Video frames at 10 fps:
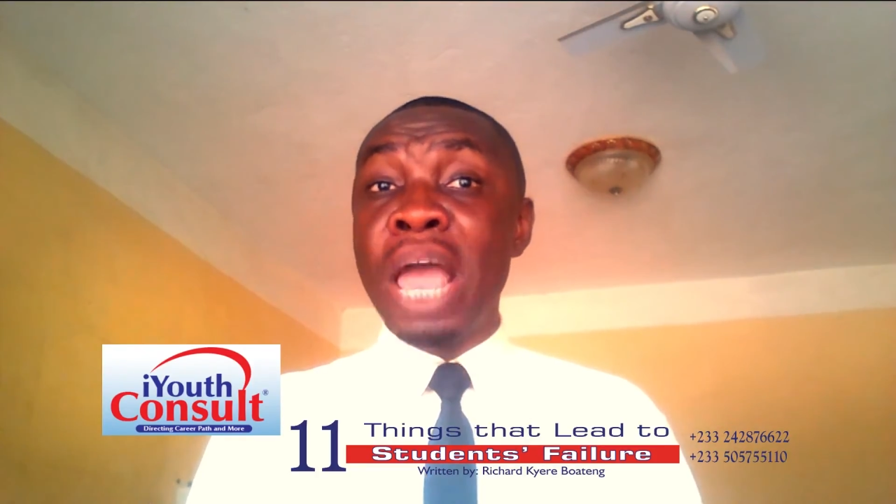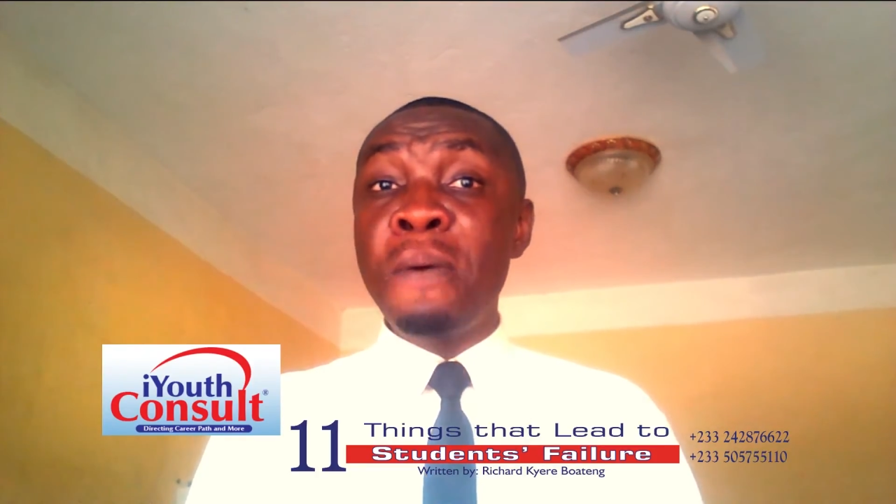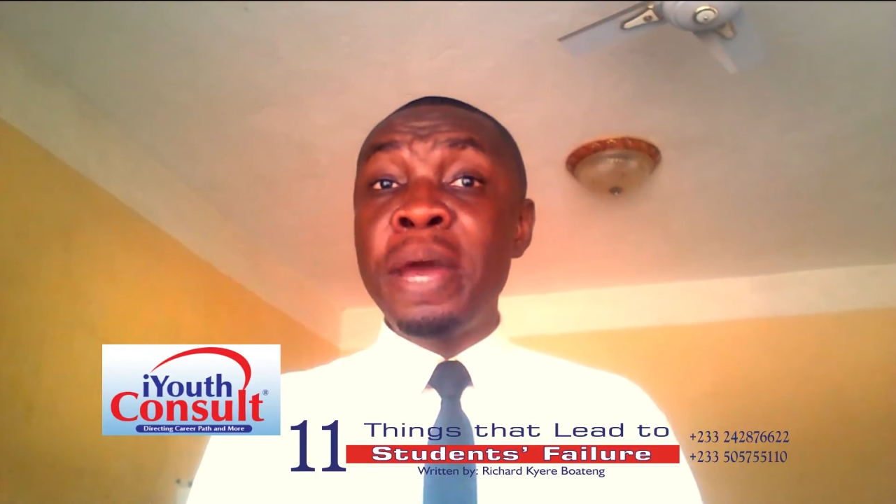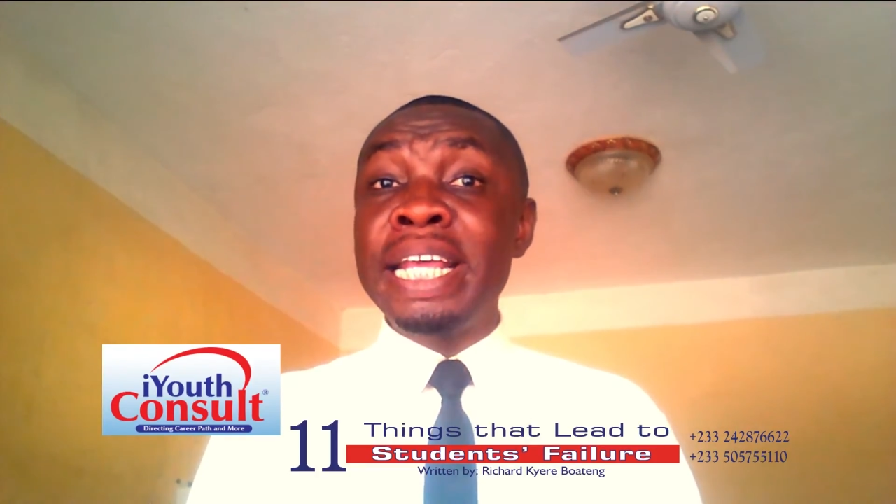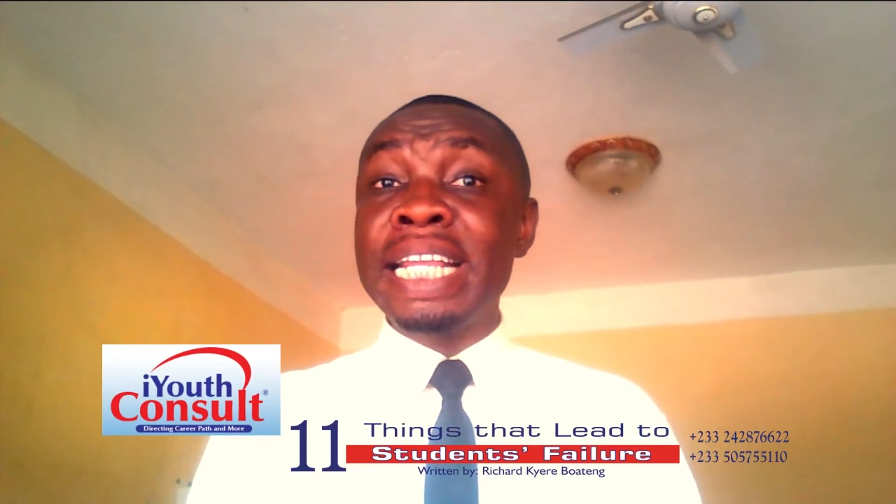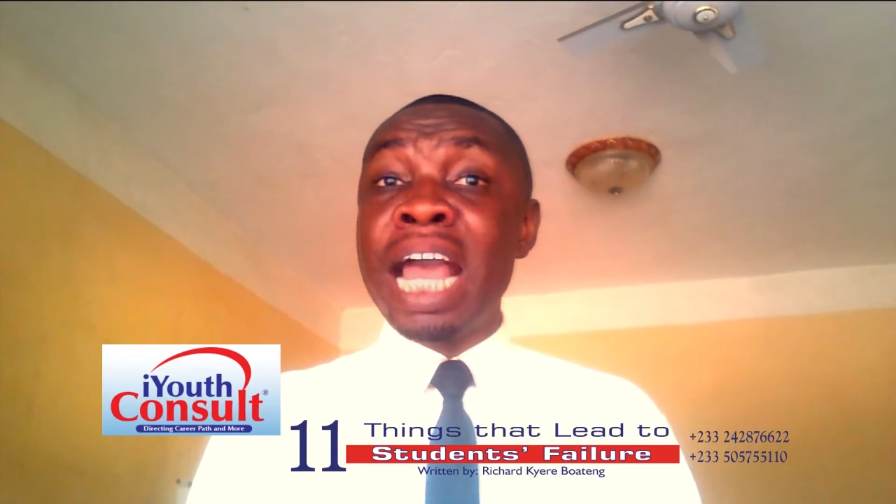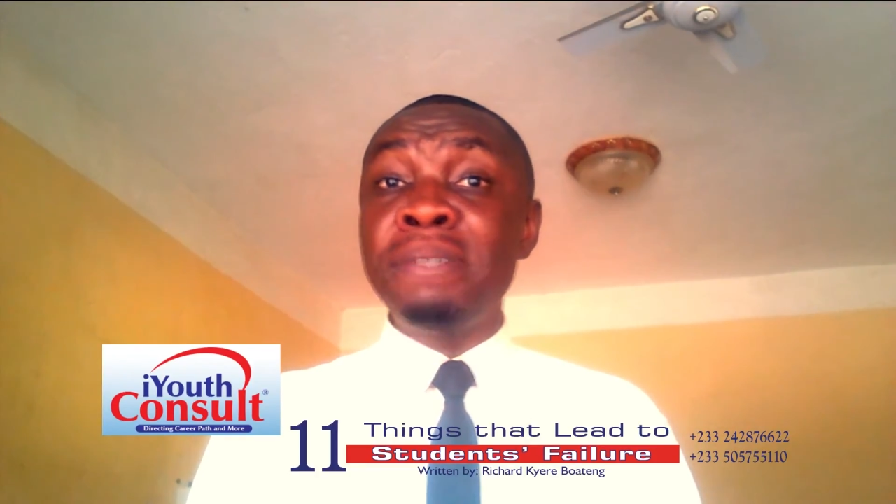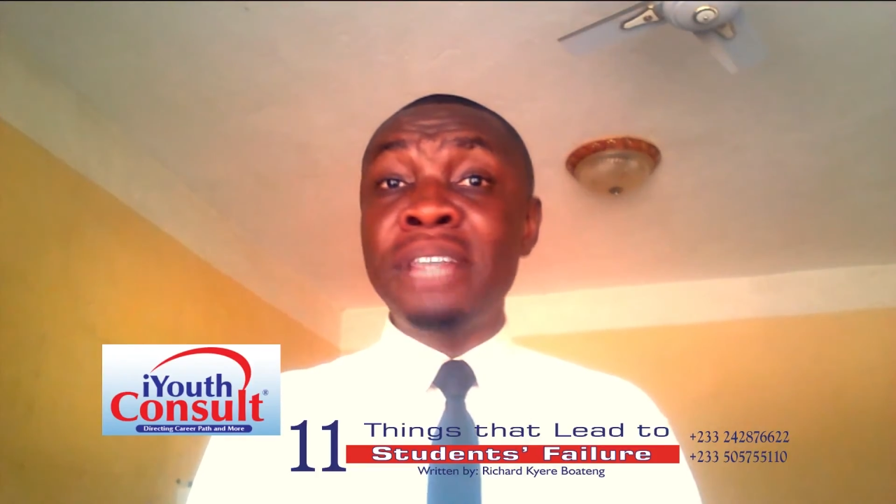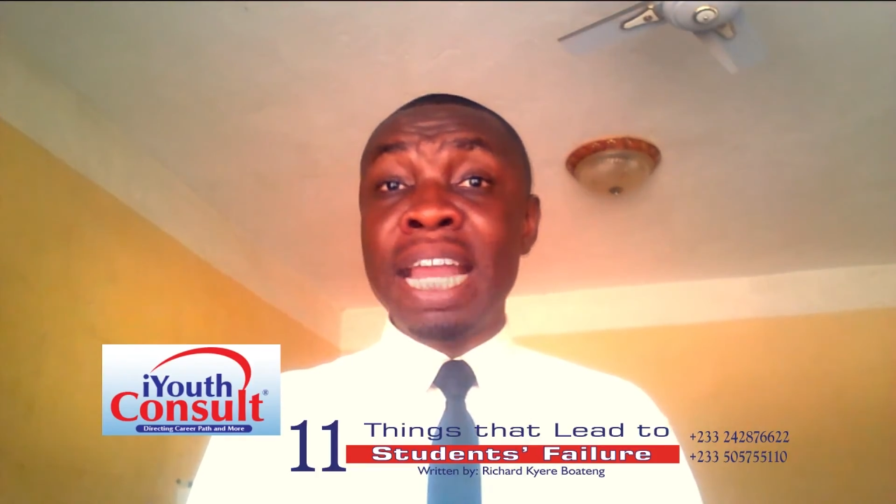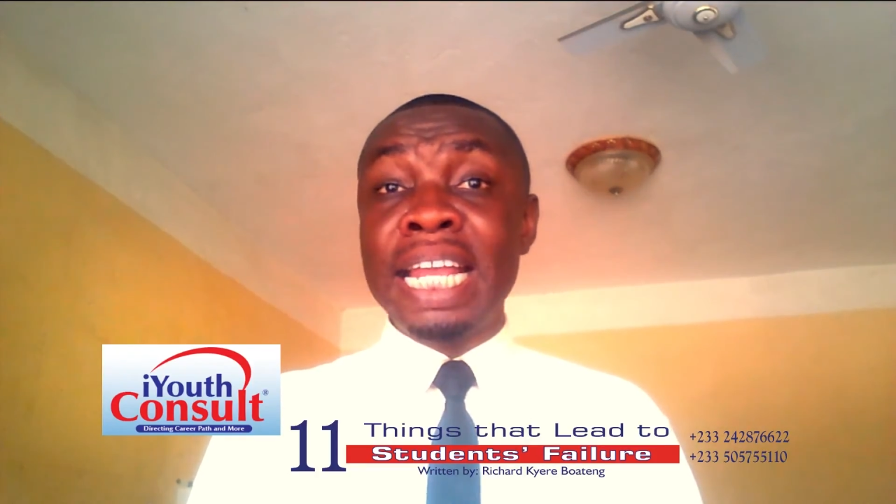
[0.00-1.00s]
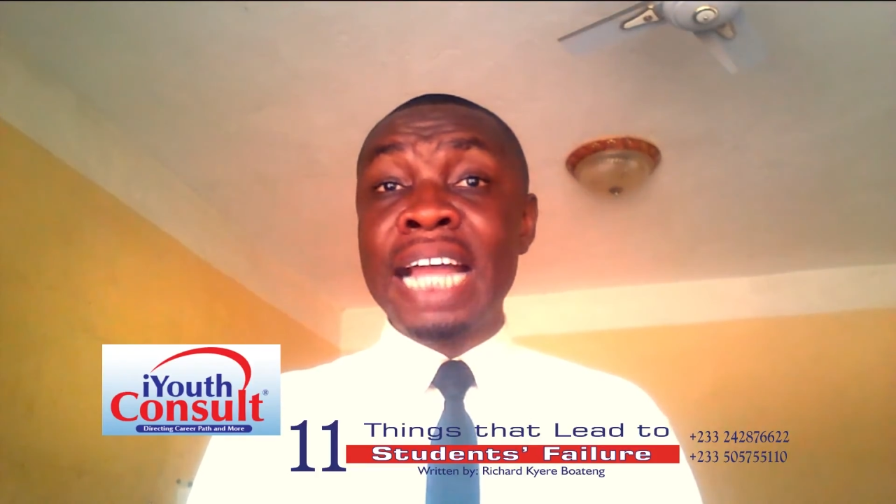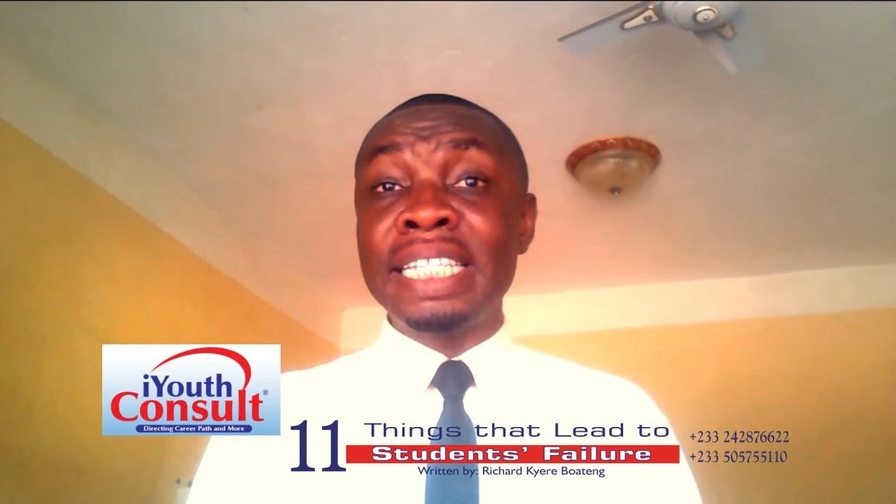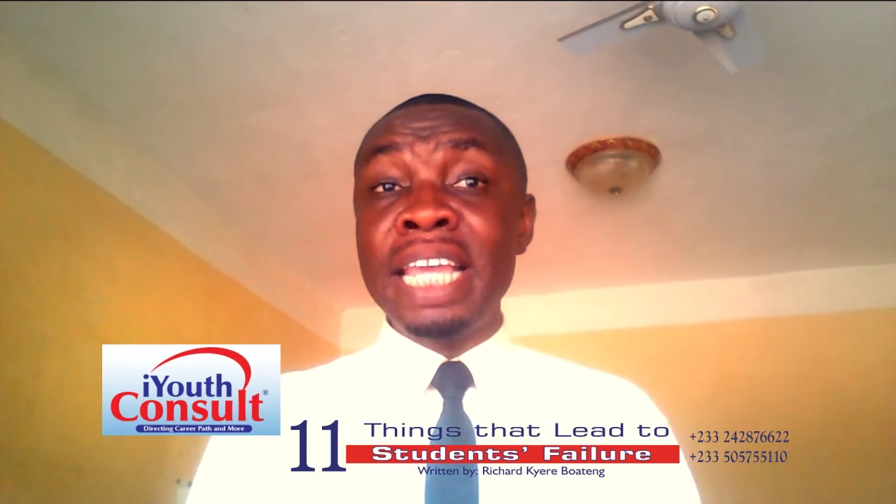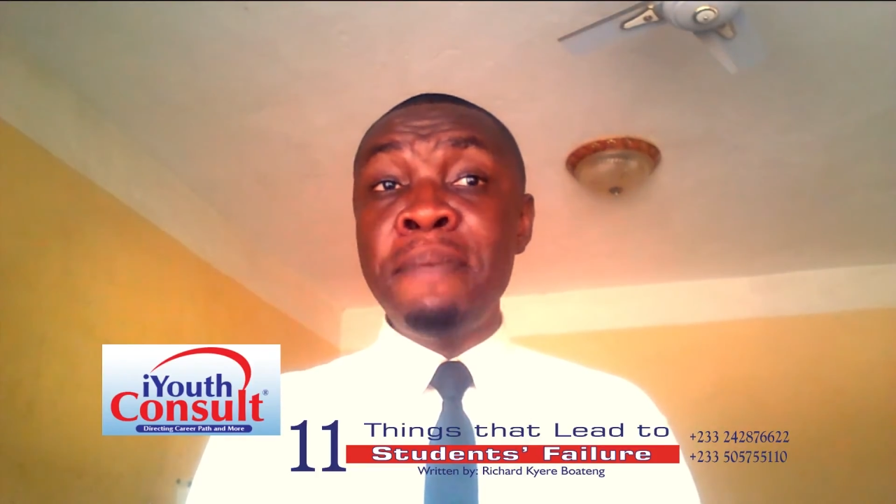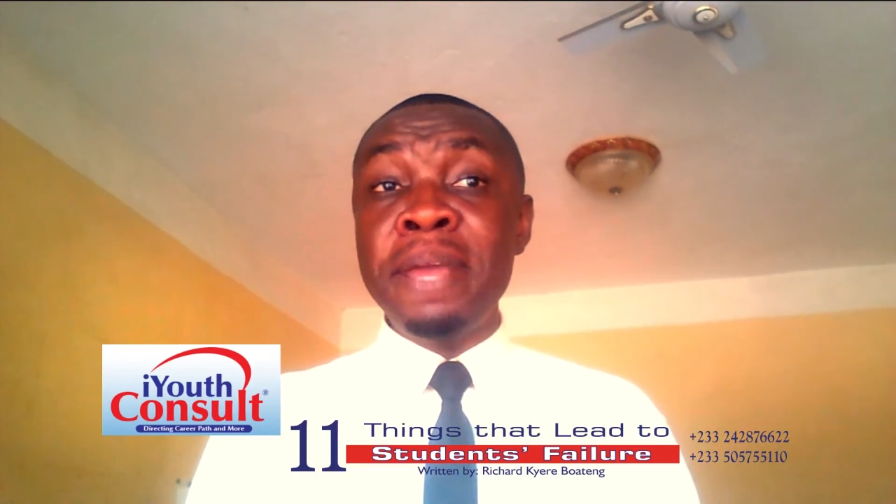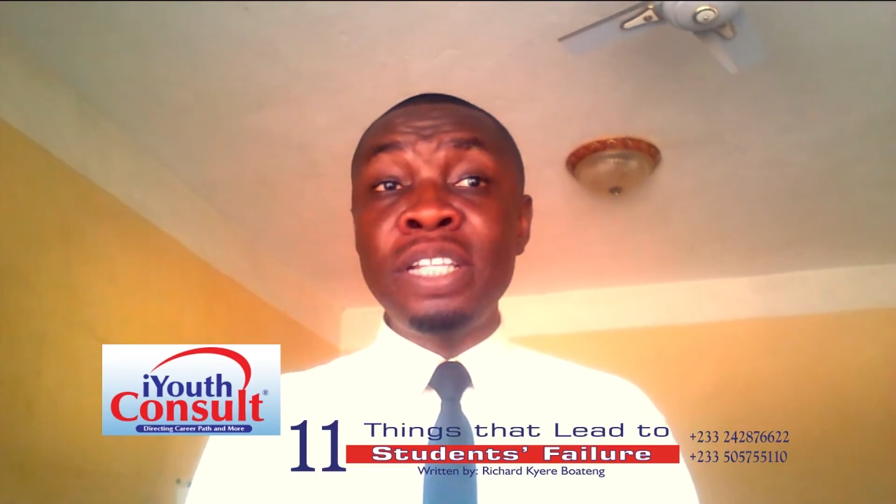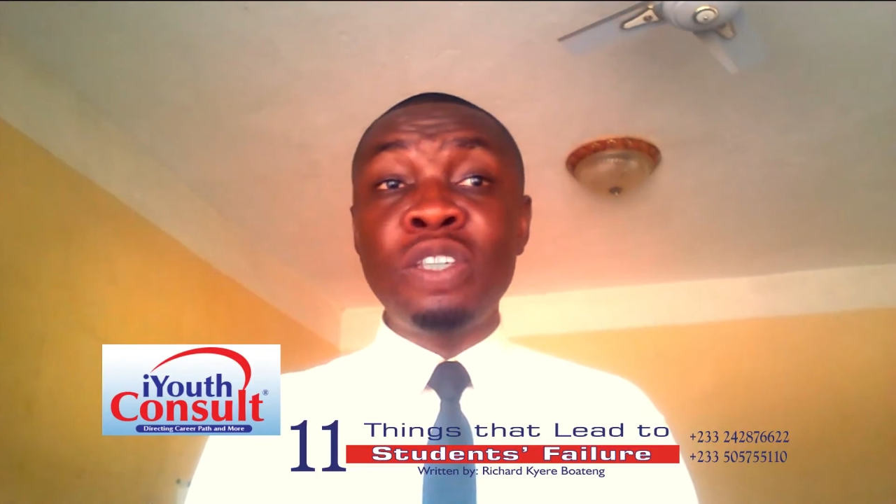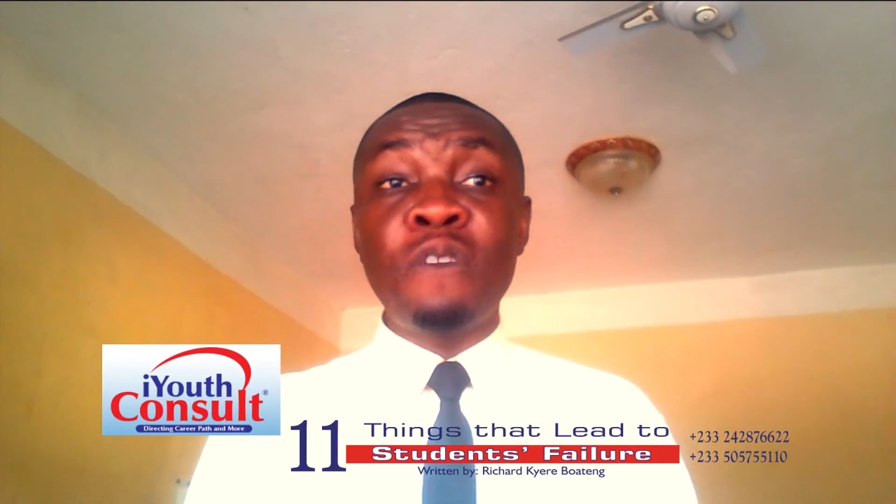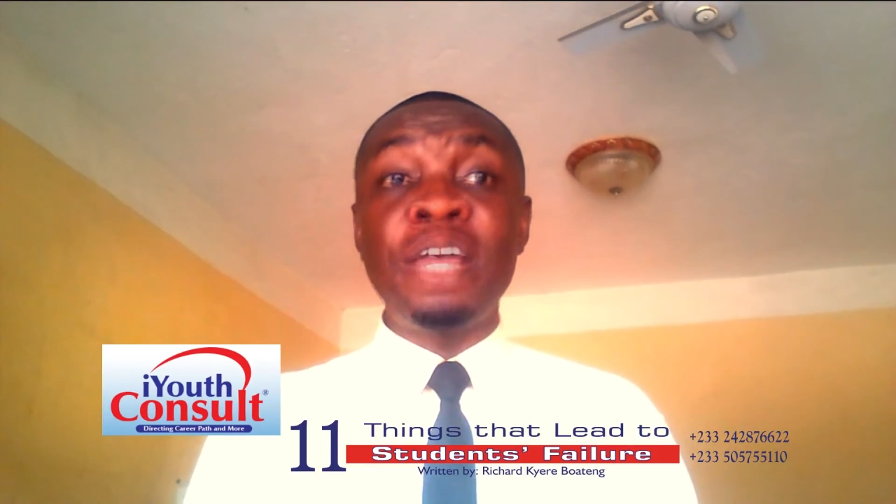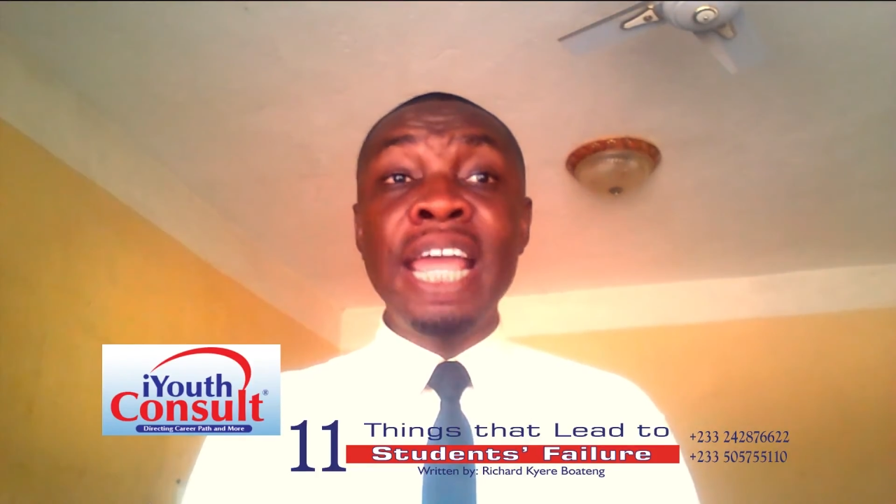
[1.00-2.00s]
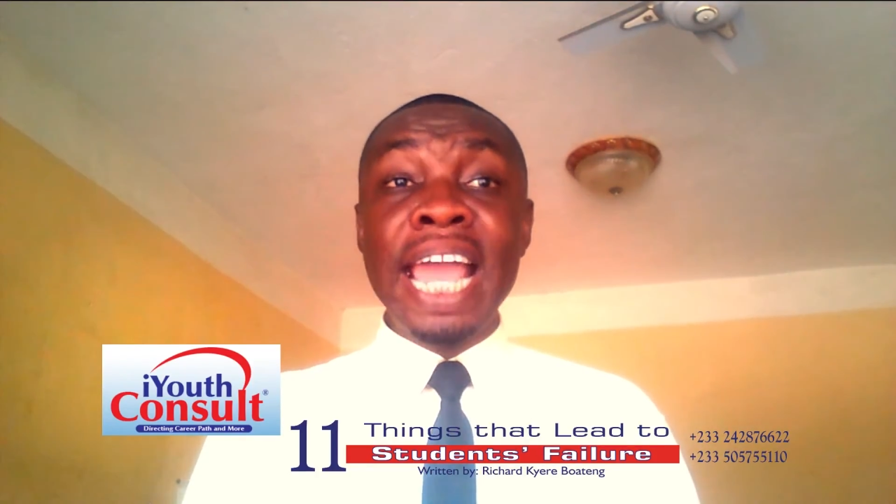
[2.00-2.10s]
when it comes to attainment of